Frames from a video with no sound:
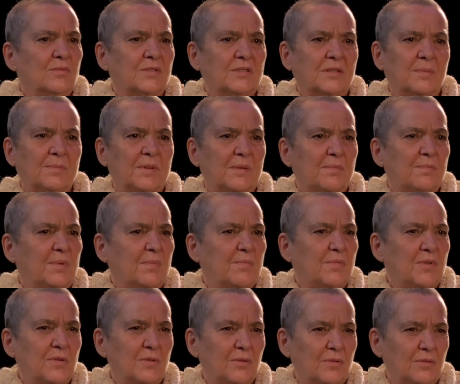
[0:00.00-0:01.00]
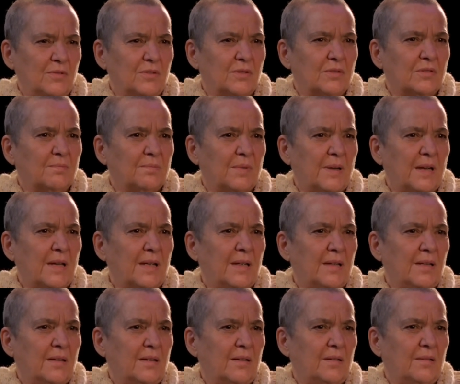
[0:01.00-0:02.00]
was a bit bemused
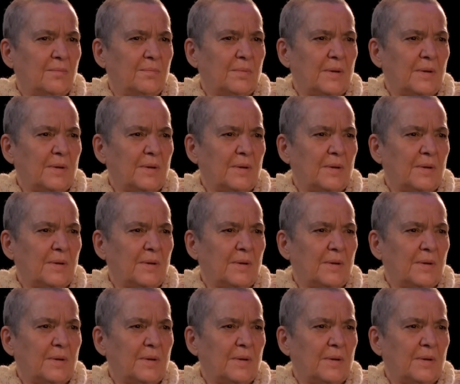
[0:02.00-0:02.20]
by, mm-hmm.